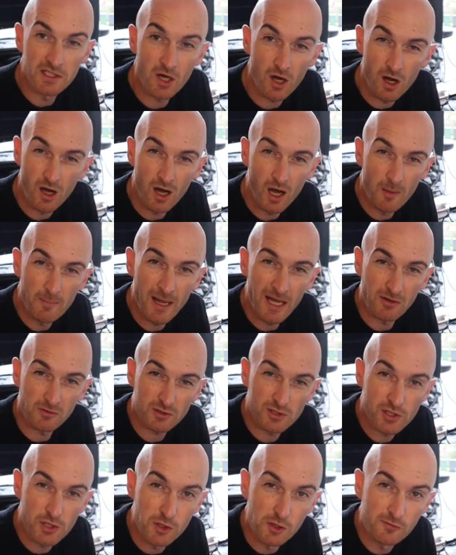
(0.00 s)
got
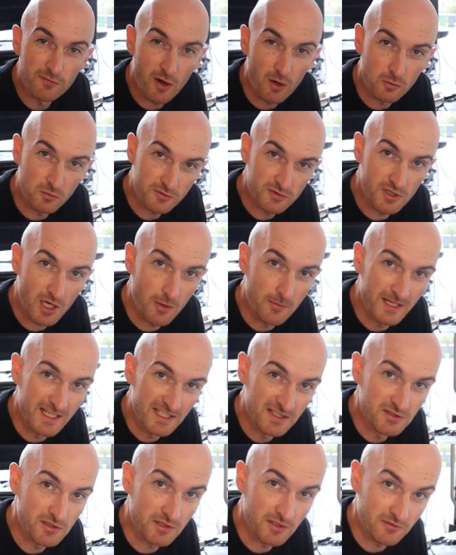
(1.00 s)
about two volts going
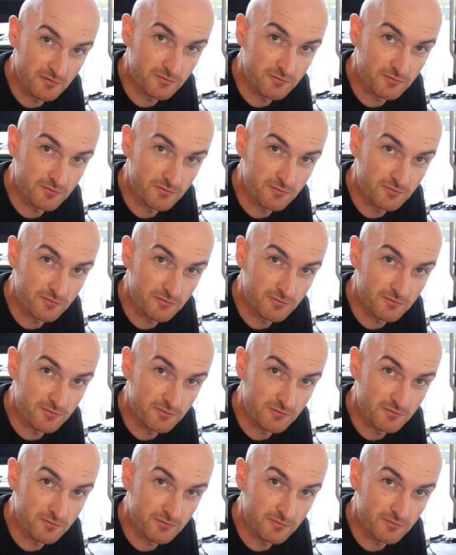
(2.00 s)
into the